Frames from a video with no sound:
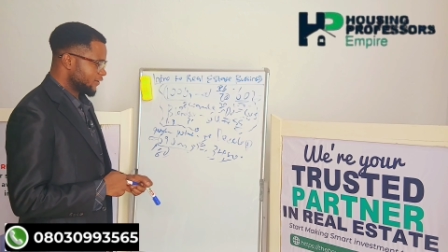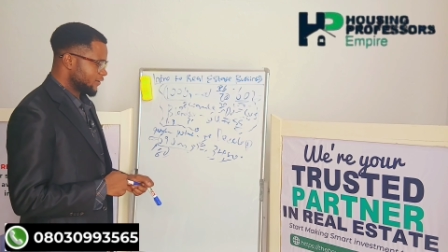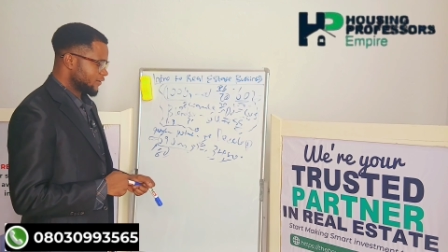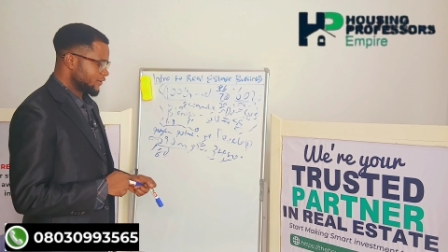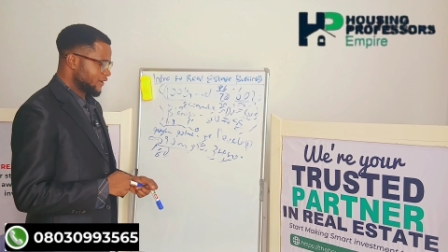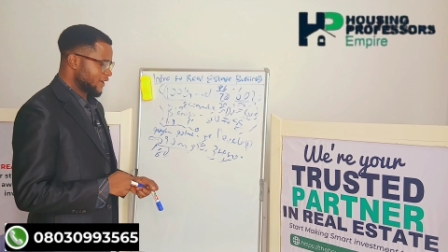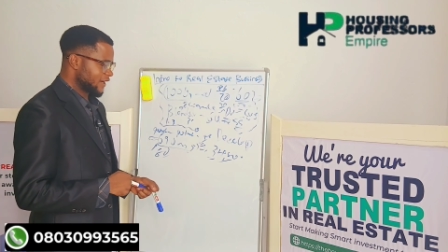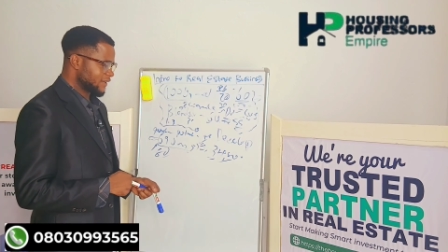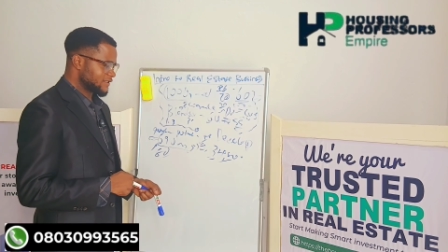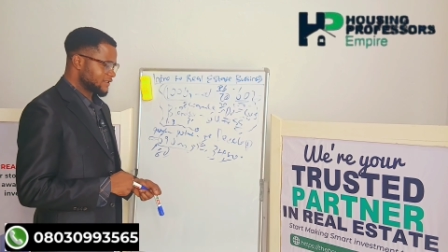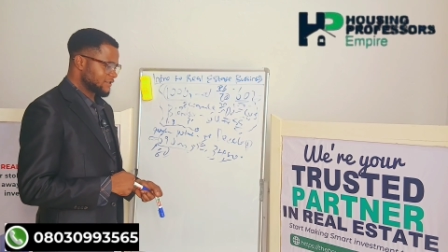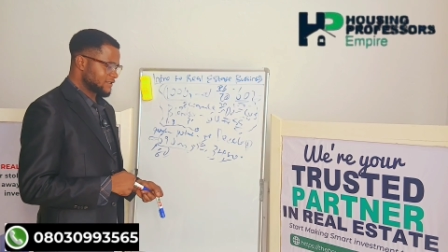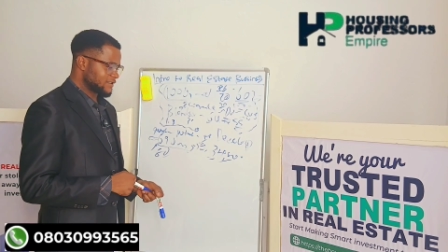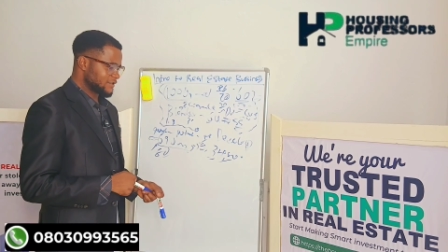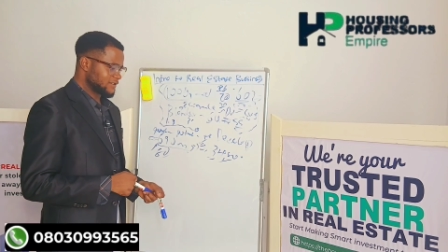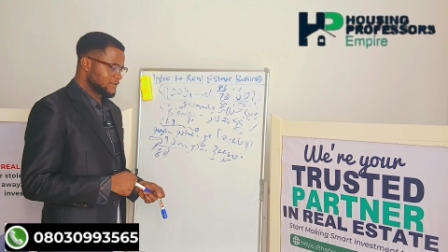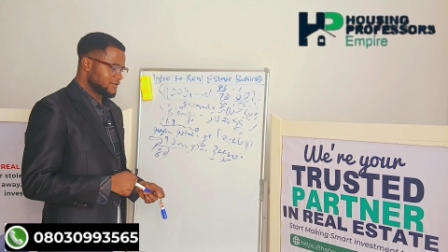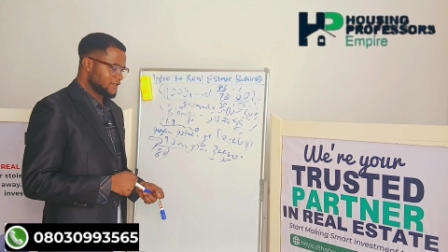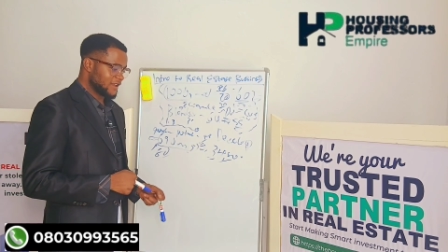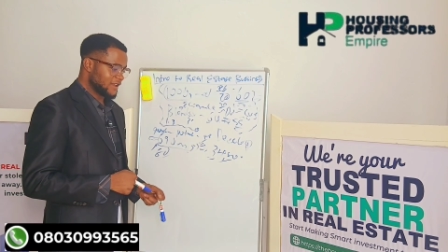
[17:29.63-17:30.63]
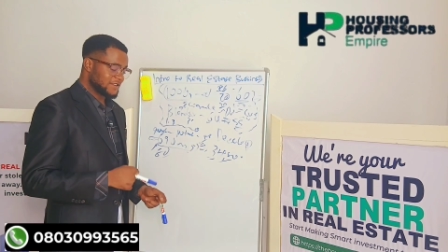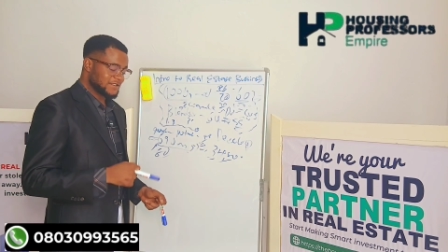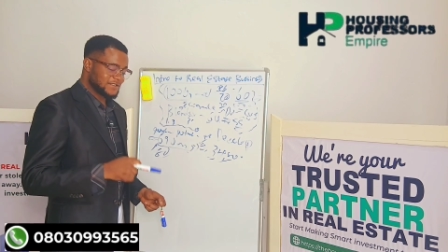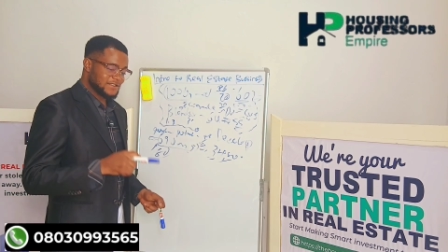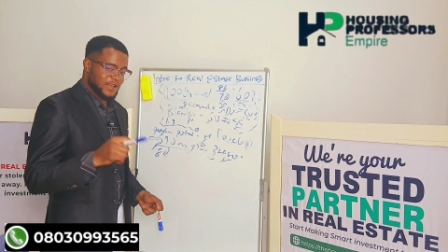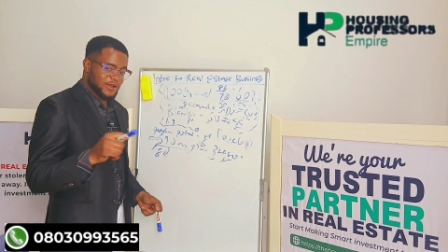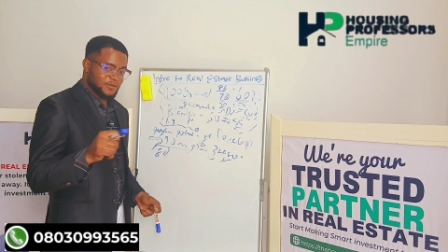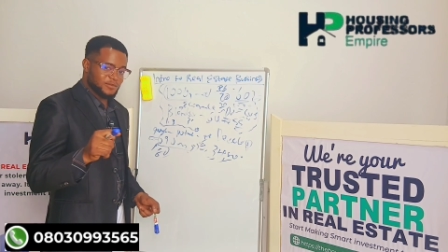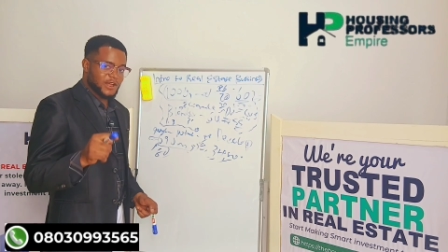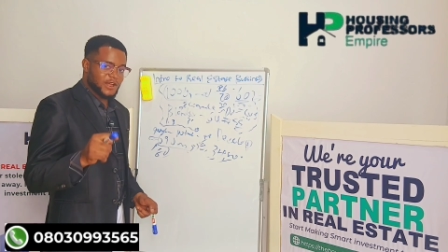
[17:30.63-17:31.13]
that's his
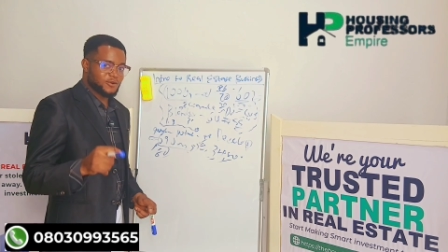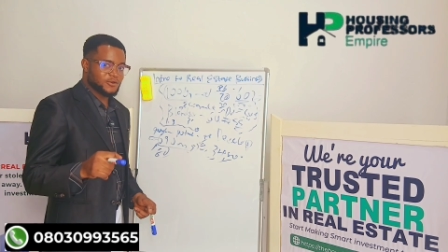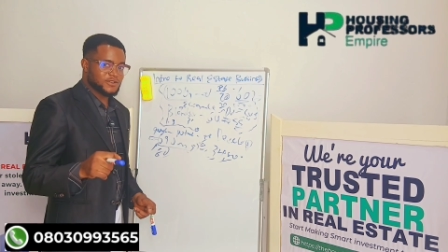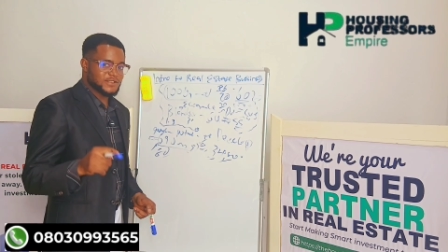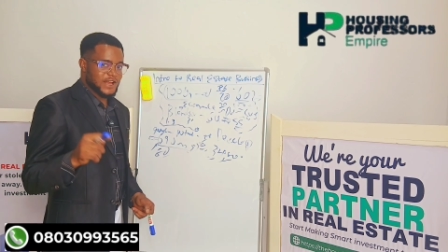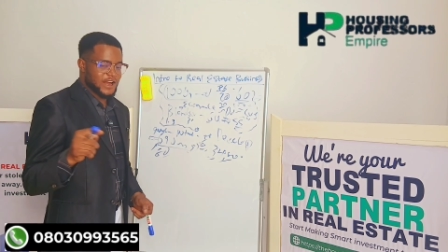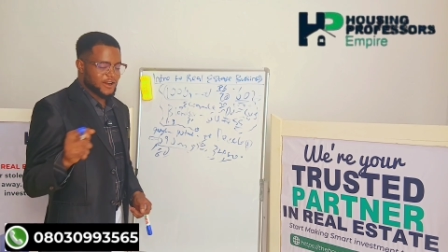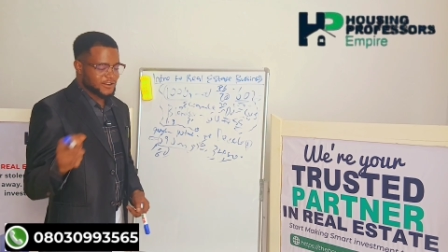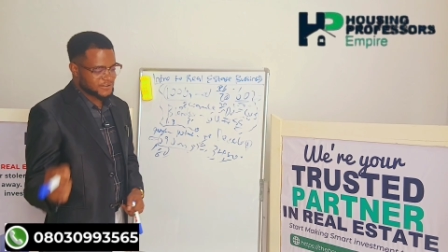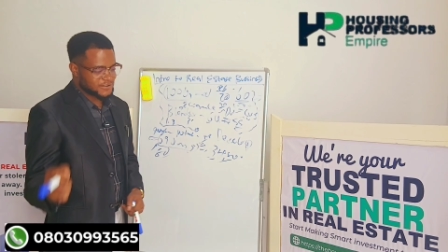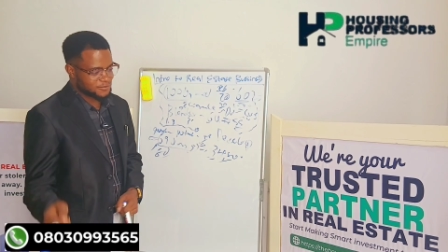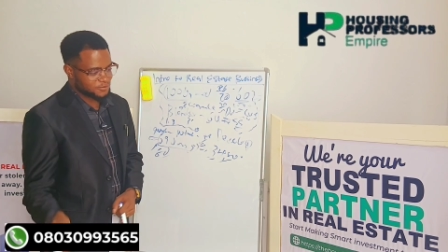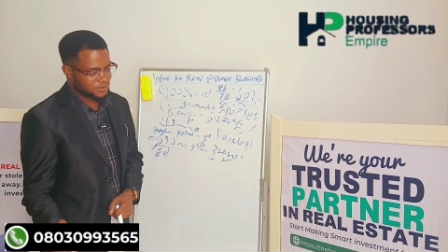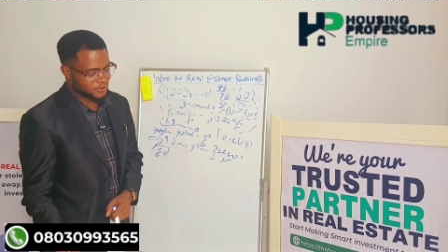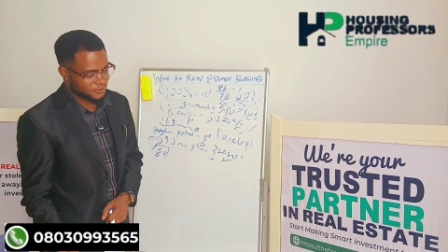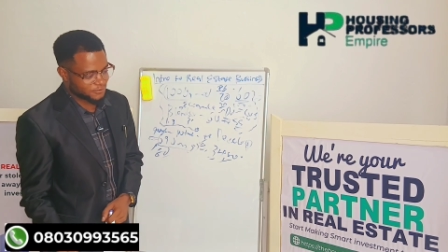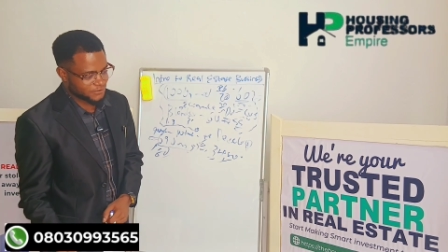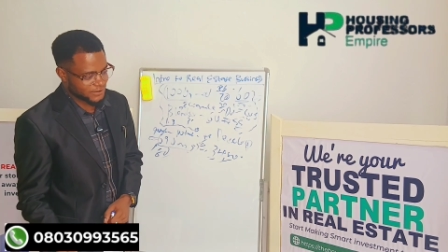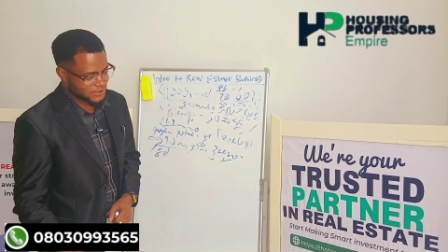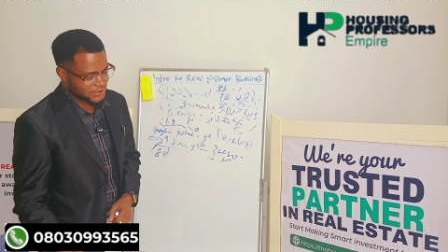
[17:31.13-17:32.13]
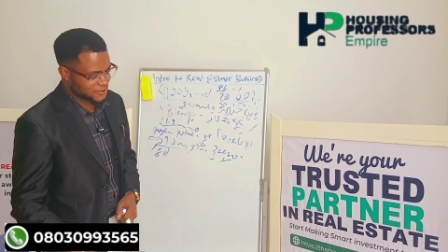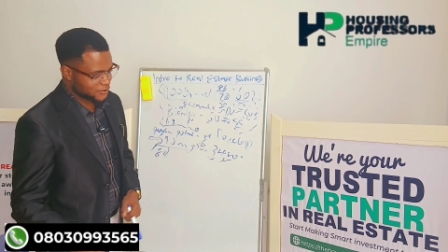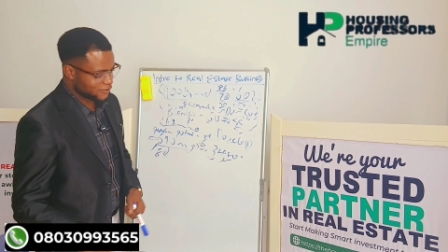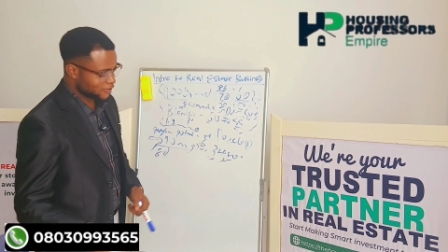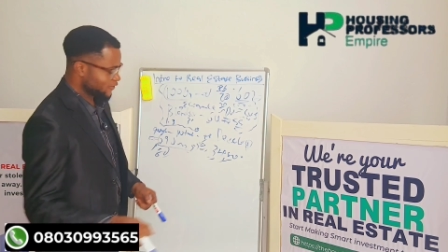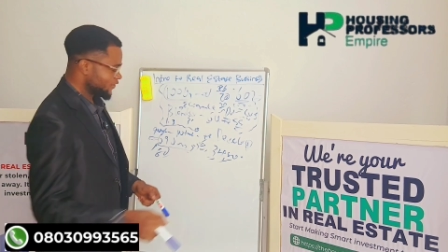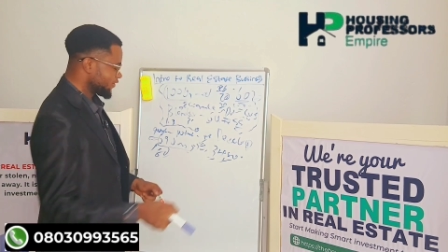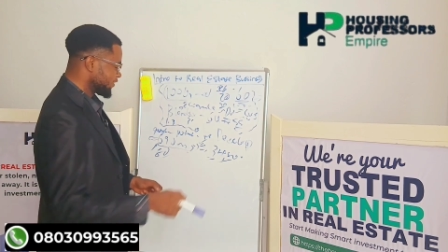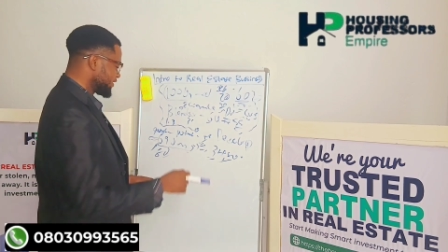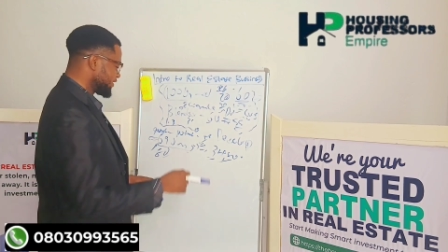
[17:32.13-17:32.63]
name that was Housing
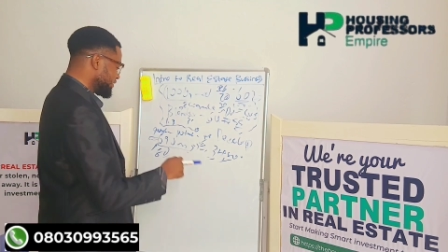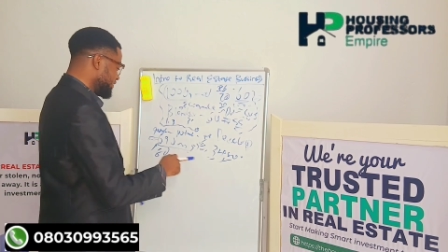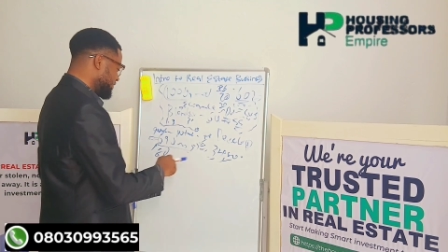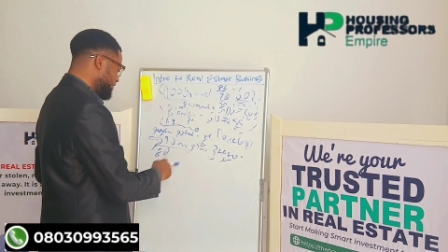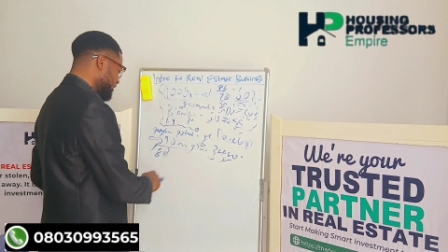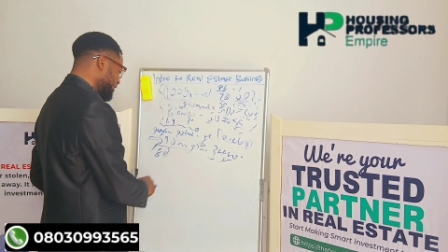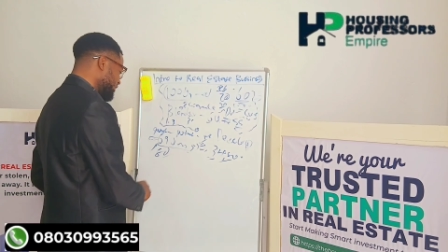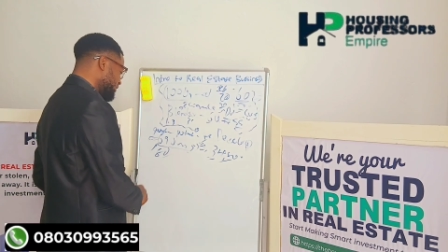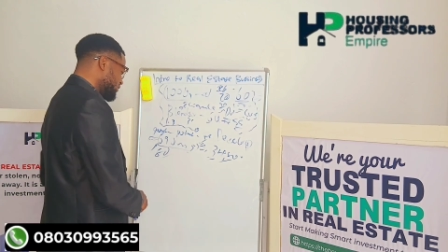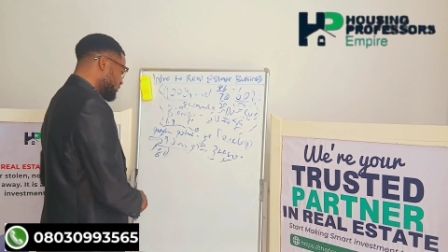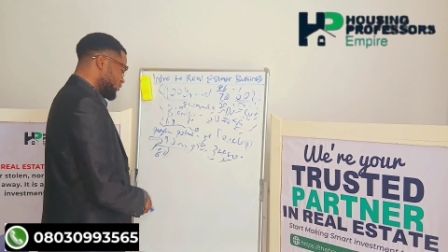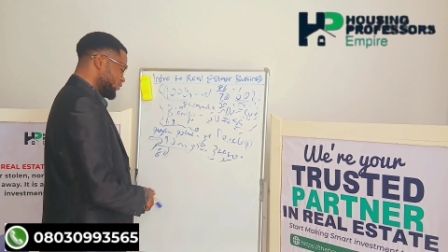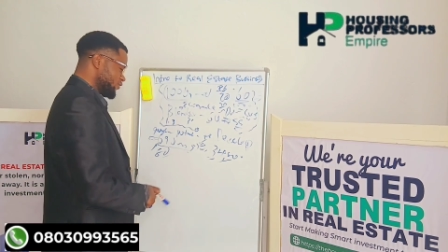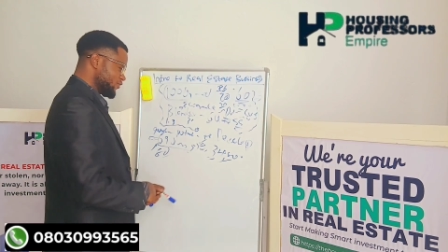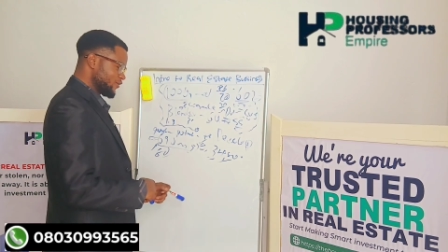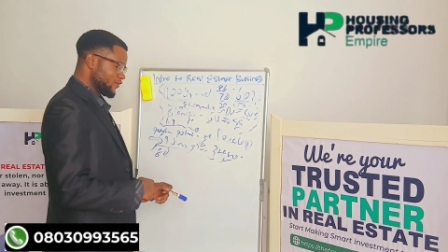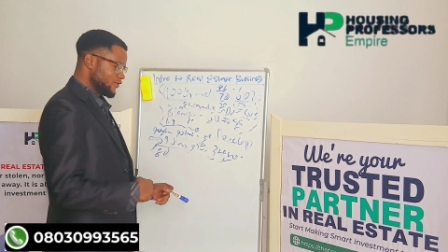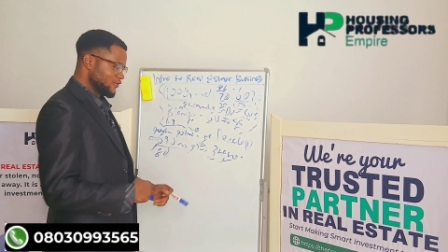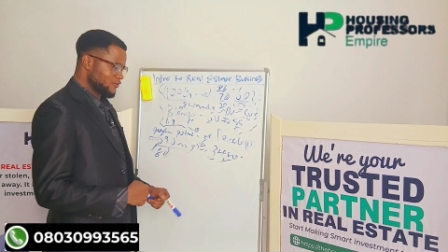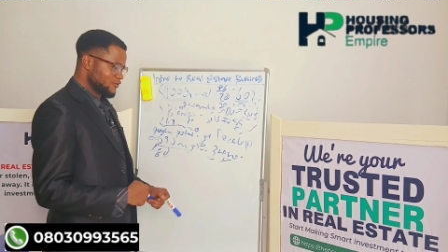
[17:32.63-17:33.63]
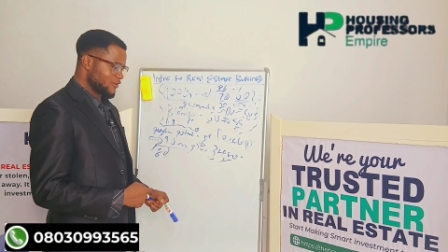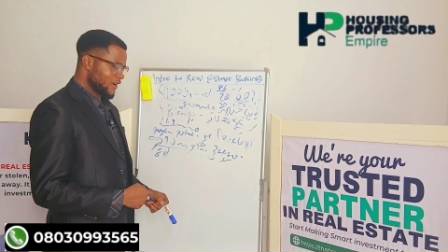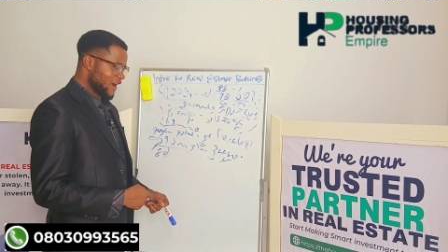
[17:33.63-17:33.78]
Professor changed to